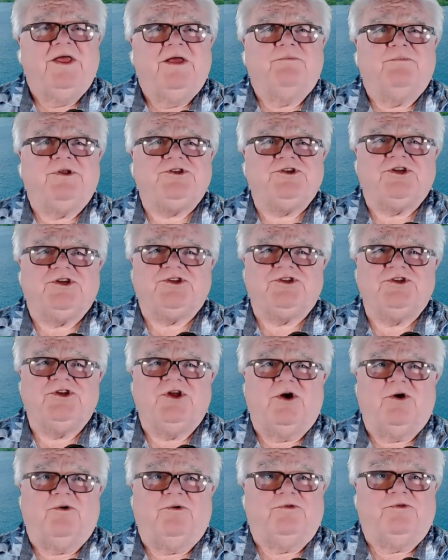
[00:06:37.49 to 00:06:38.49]
But just
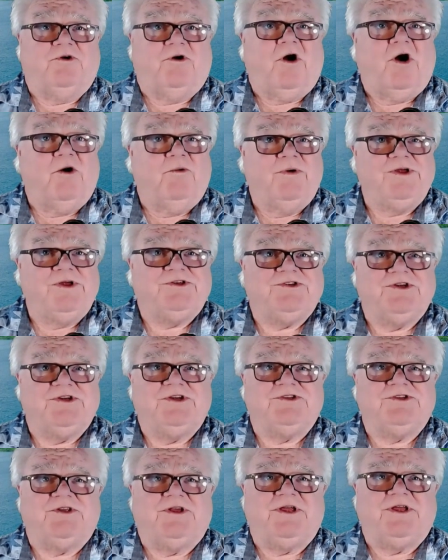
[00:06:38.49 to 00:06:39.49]
know there always
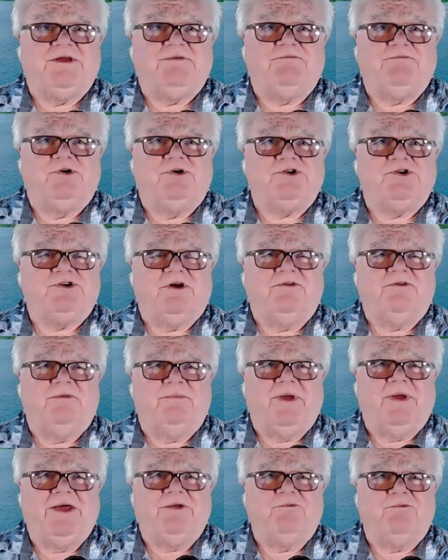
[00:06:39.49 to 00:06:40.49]
is a push on the
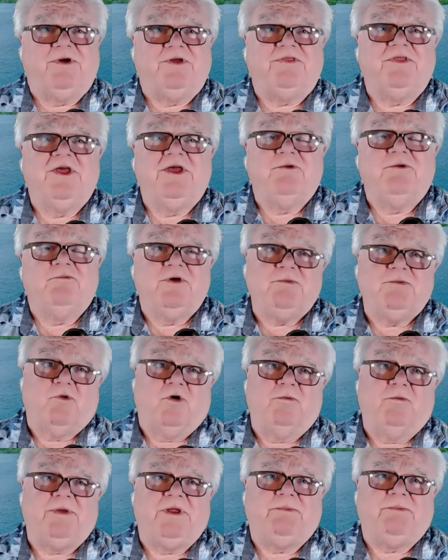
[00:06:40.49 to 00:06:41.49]
bandwidth when
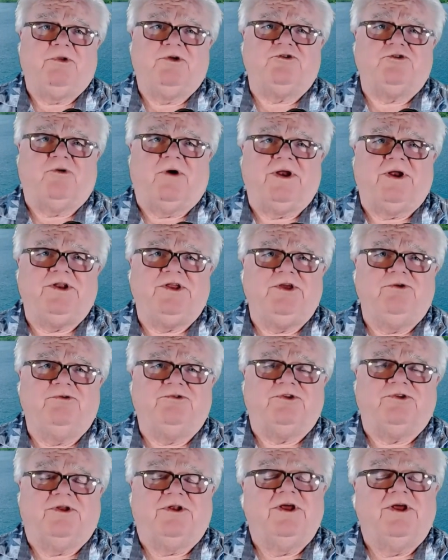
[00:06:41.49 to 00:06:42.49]
more people are trying to
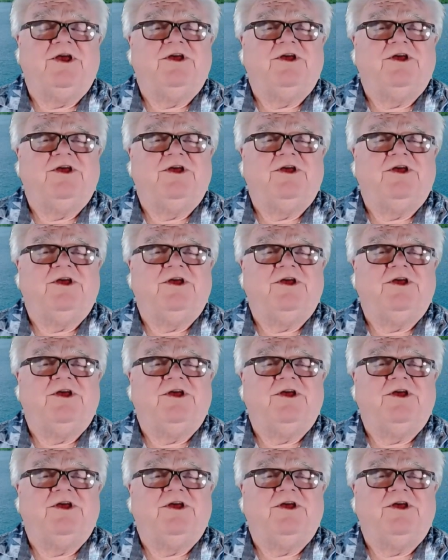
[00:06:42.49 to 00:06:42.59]
use it.